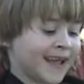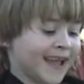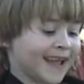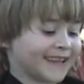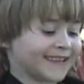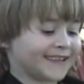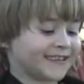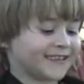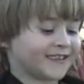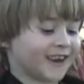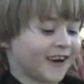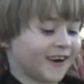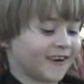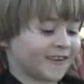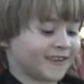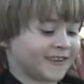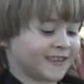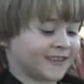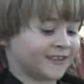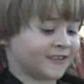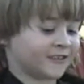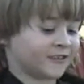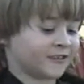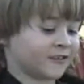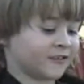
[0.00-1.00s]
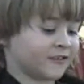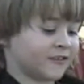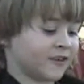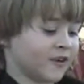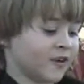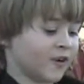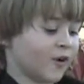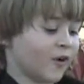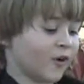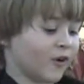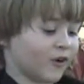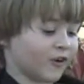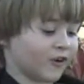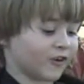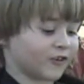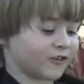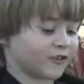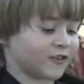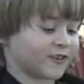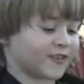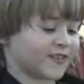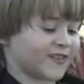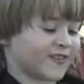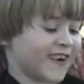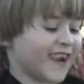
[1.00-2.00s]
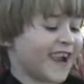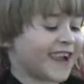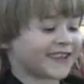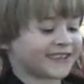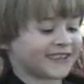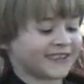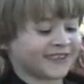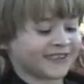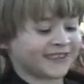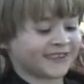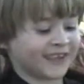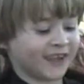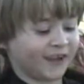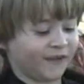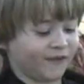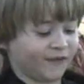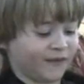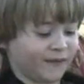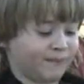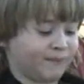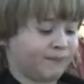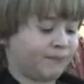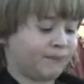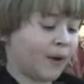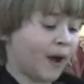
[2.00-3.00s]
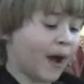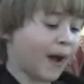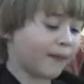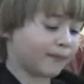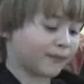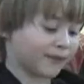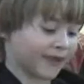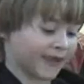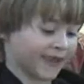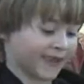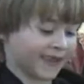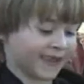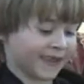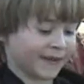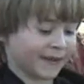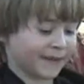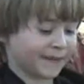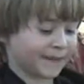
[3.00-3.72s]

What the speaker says: and start to snore or scratch yourself in public.